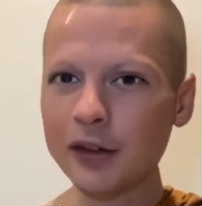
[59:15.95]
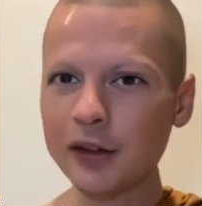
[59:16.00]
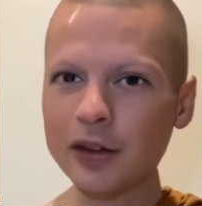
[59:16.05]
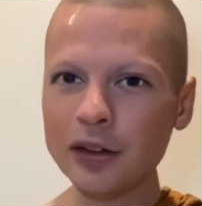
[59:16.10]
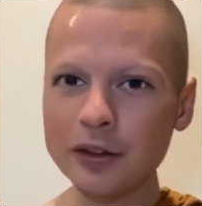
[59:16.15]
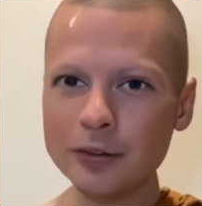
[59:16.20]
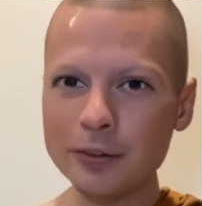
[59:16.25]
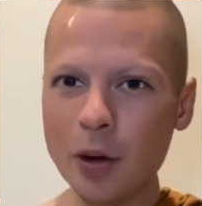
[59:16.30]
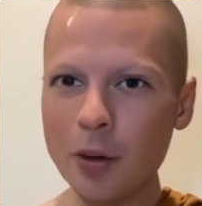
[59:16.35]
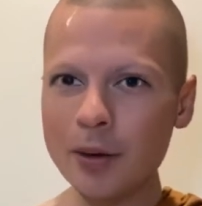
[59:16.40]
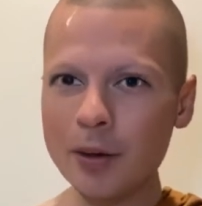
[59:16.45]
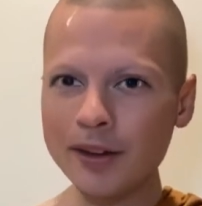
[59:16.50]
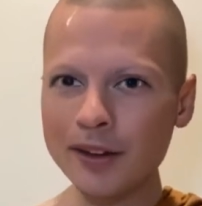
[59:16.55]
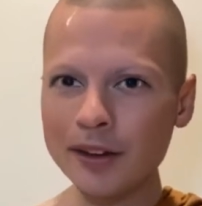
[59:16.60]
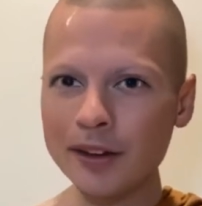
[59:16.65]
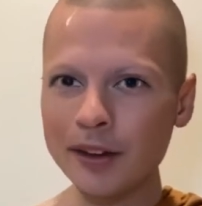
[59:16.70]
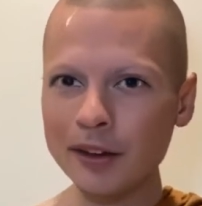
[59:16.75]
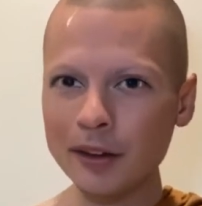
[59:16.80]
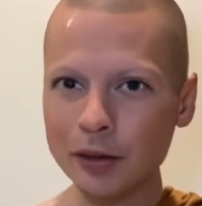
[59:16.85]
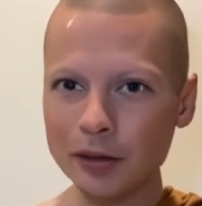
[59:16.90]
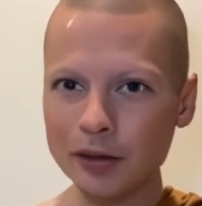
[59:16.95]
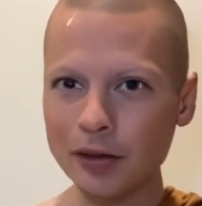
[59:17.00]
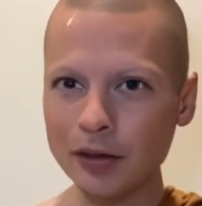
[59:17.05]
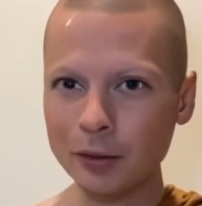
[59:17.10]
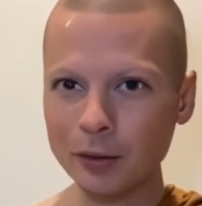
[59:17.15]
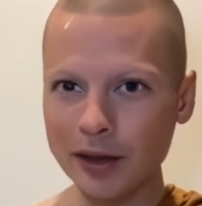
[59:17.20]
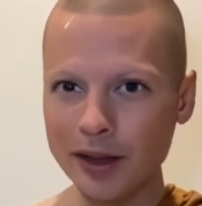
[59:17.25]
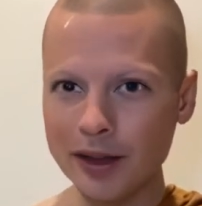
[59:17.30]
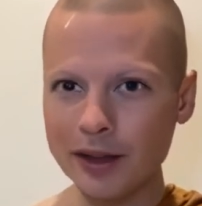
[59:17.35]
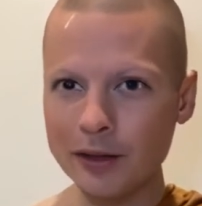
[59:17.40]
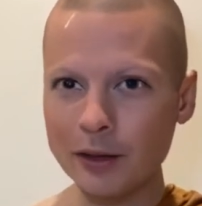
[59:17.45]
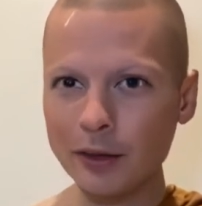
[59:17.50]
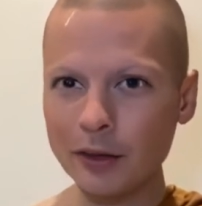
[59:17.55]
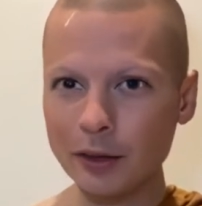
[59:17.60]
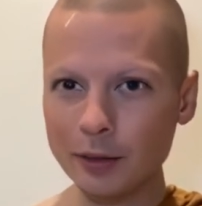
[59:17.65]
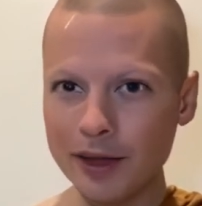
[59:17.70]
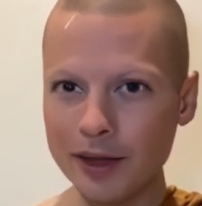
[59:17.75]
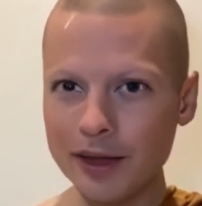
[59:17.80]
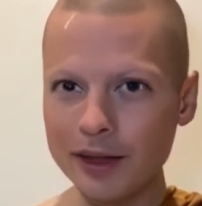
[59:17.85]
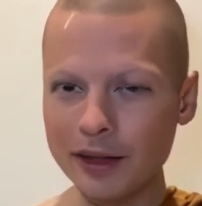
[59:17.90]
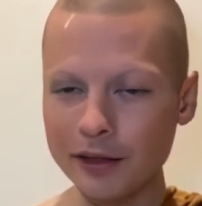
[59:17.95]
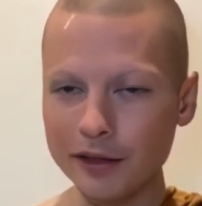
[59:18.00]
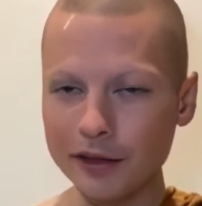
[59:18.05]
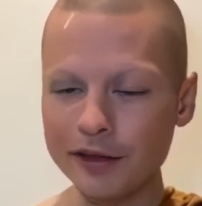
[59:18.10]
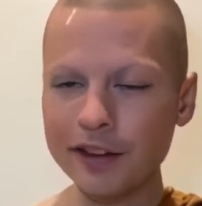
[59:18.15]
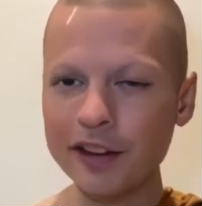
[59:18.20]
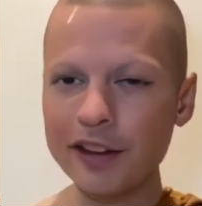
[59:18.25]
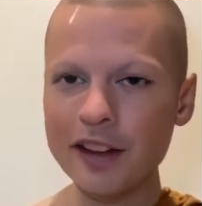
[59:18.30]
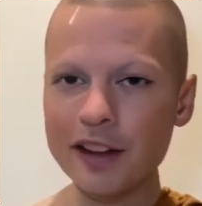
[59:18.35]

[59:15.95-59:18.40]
certain moments in the sutras where they do speak of,